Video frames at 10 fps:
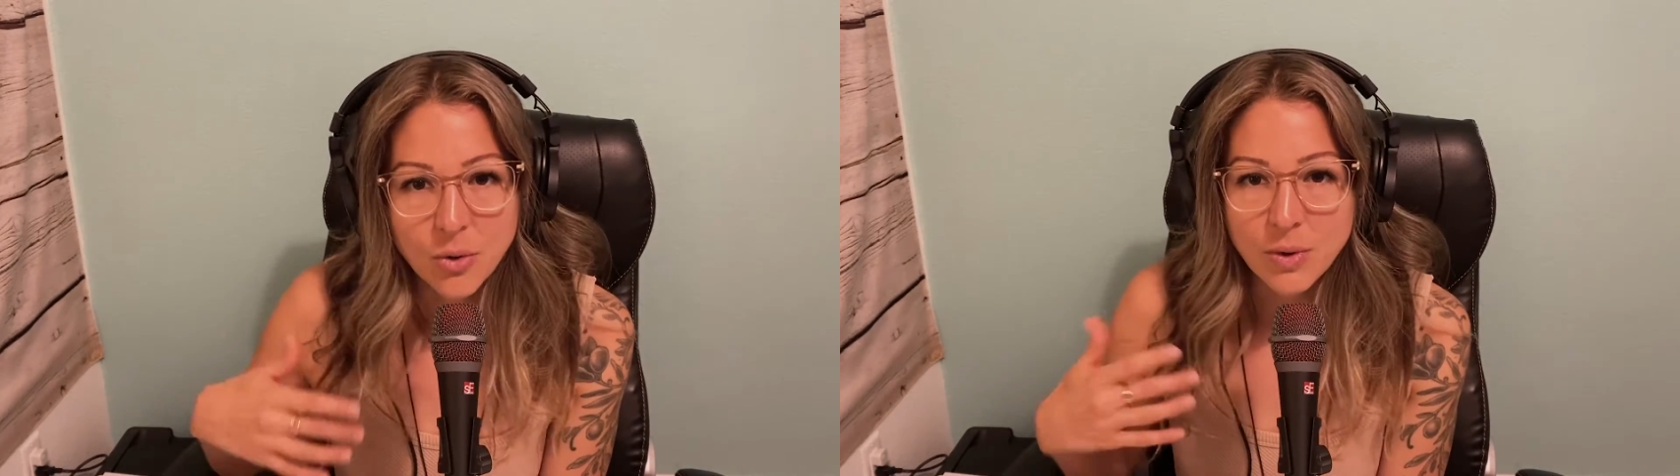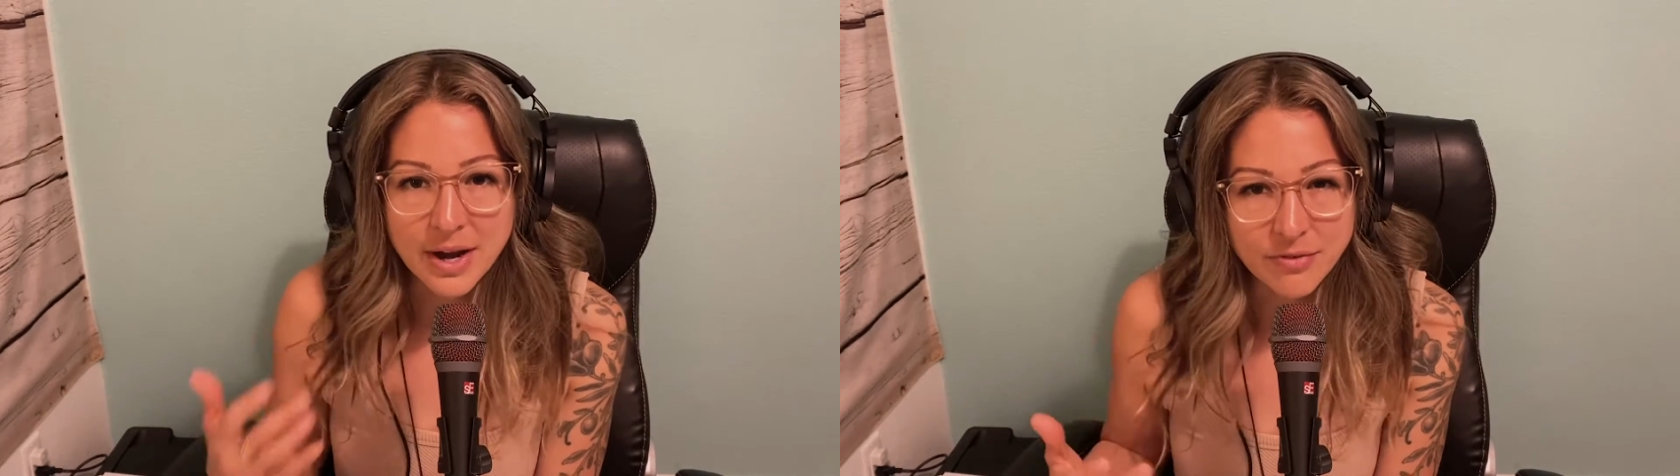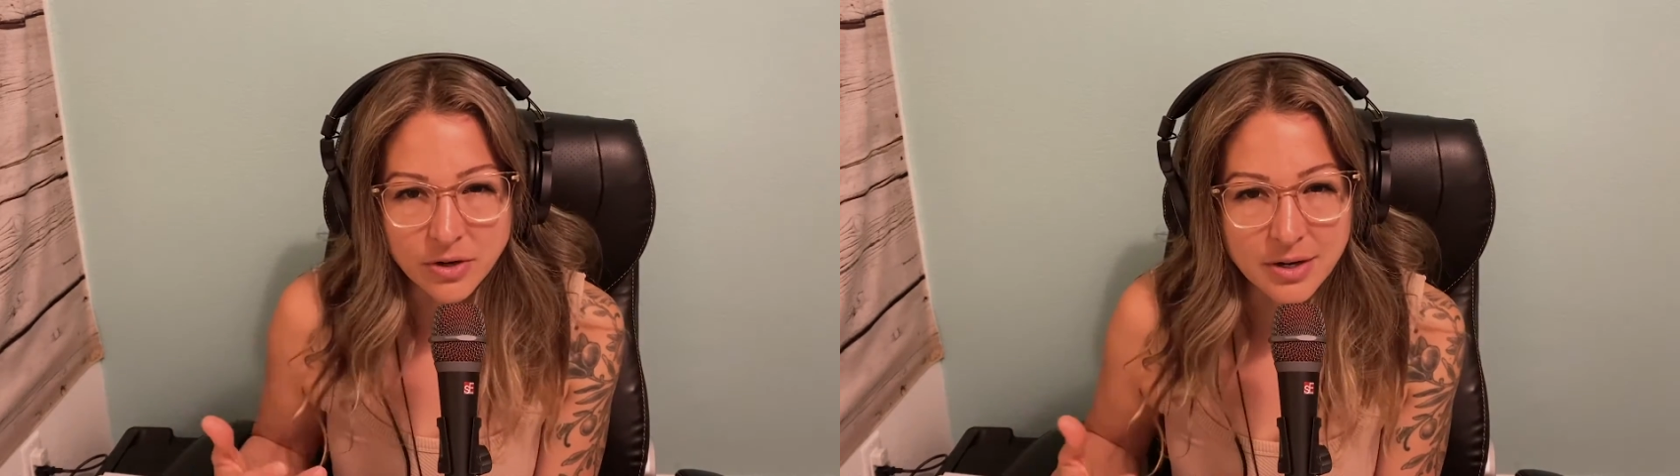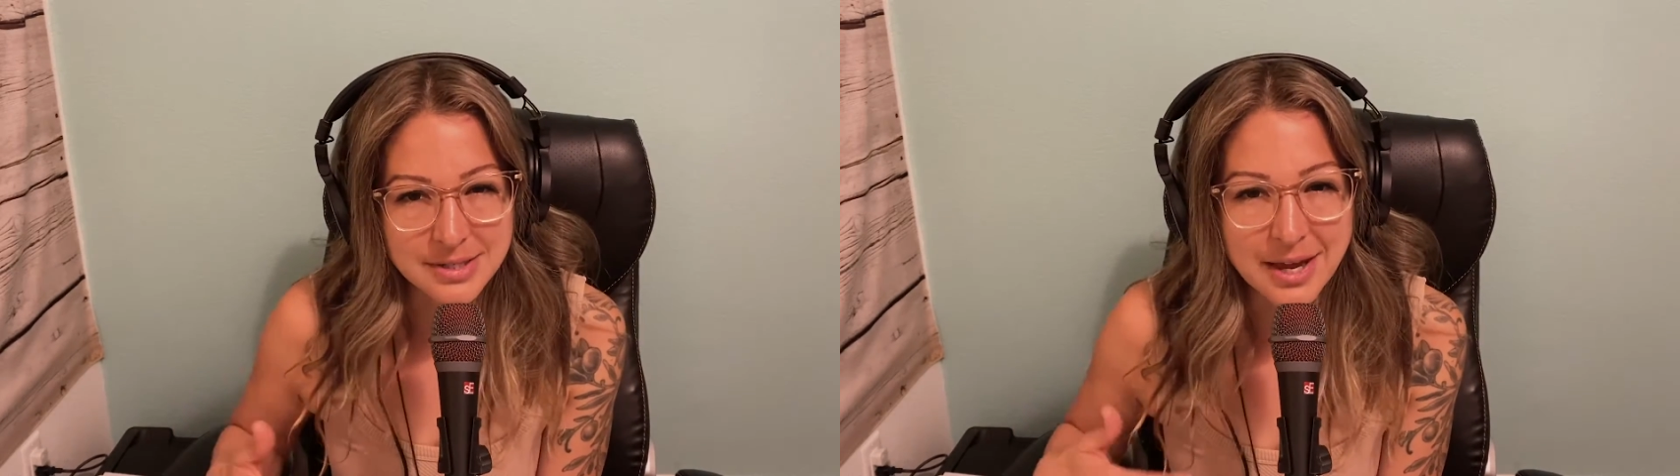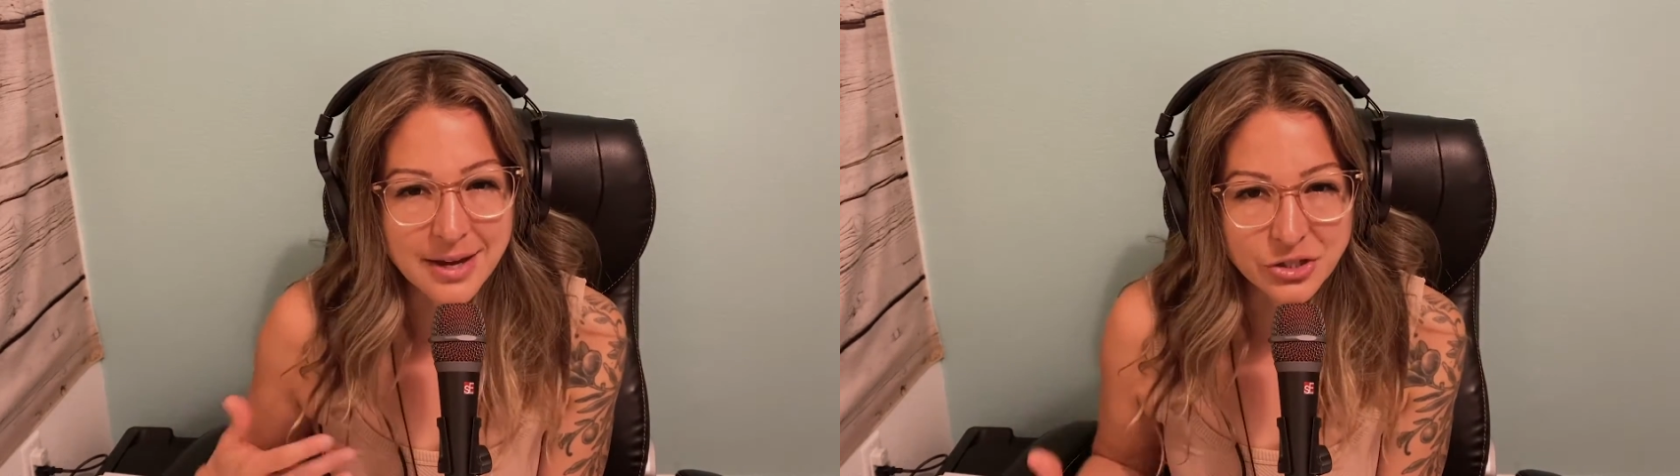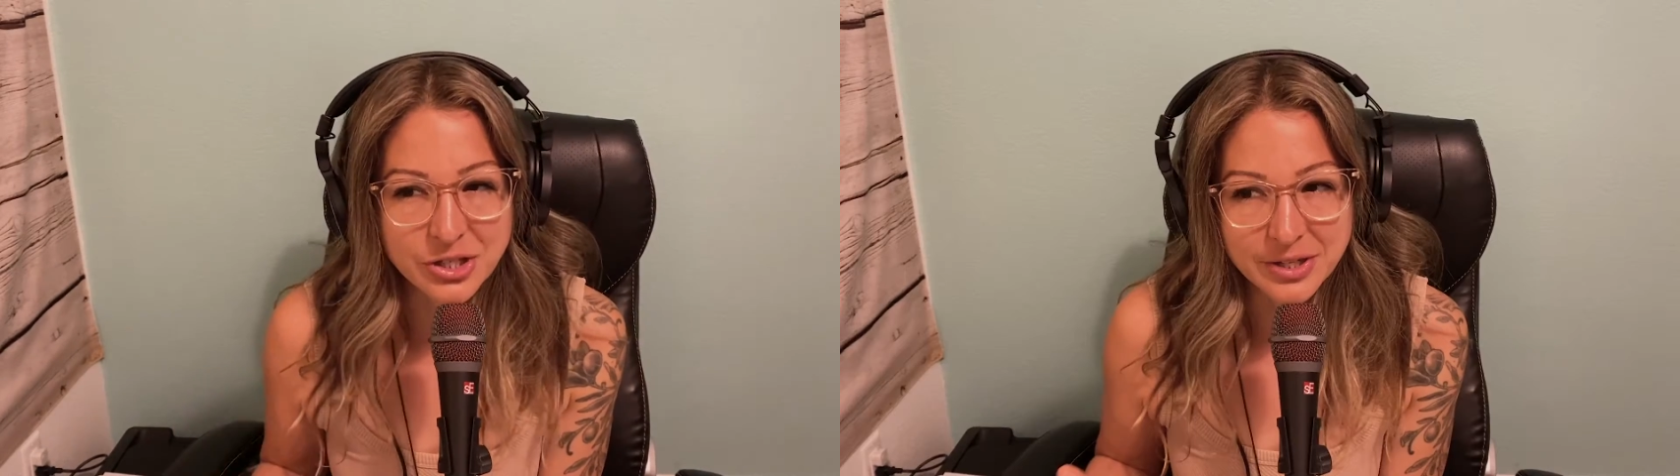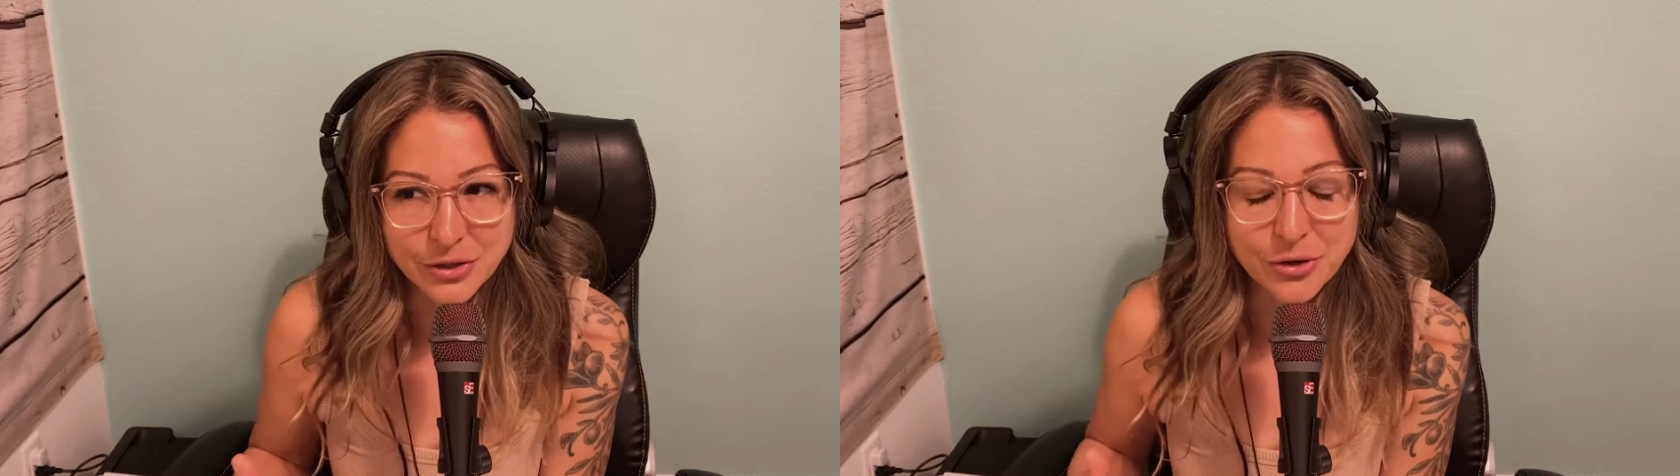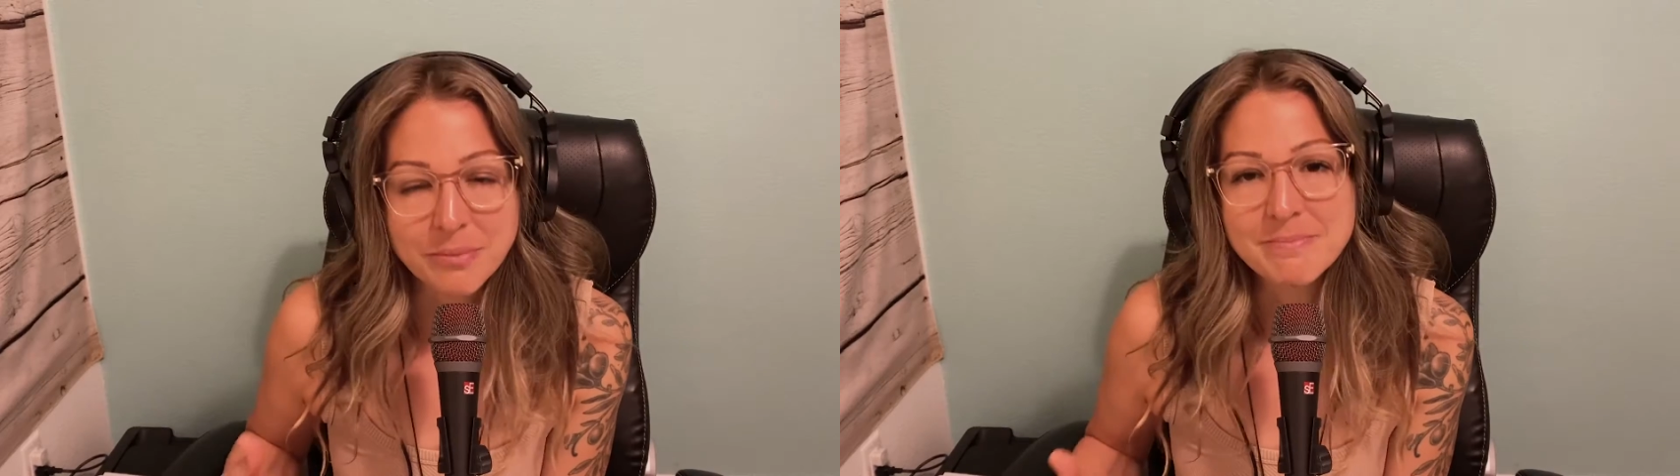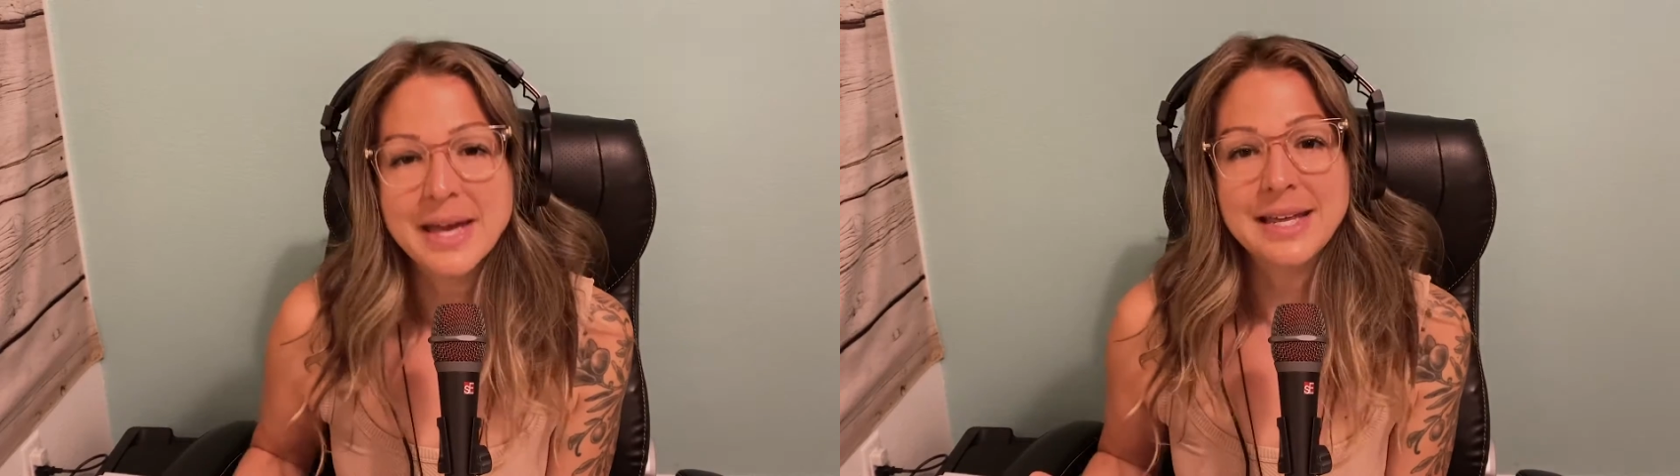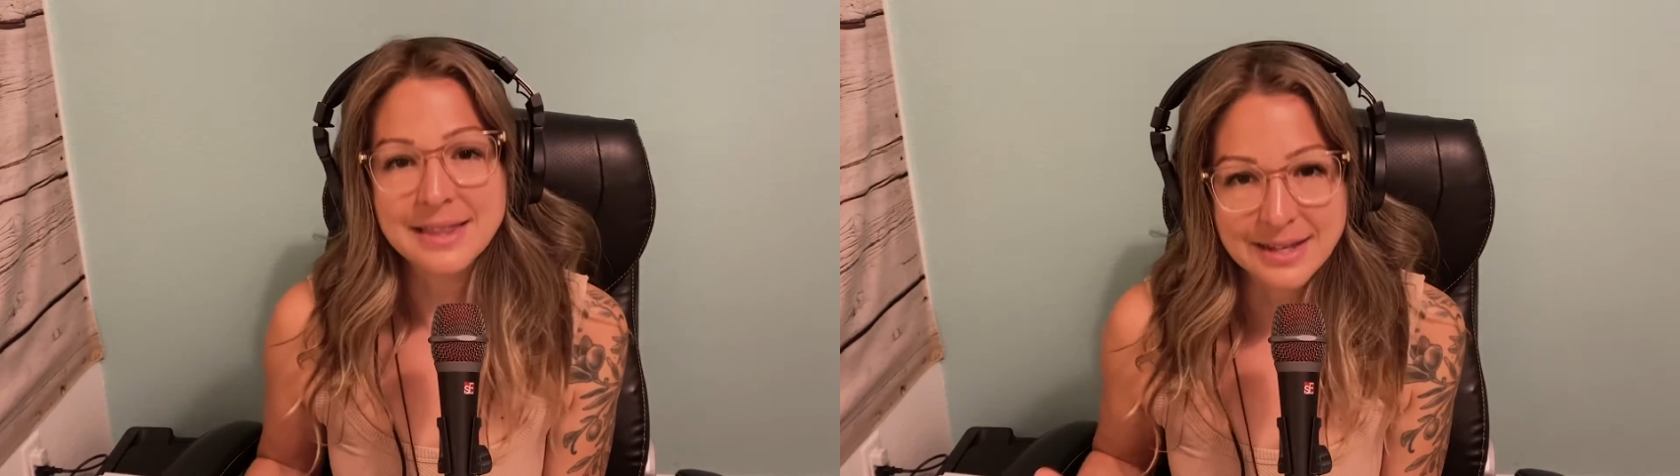whatever, because I actually think there are many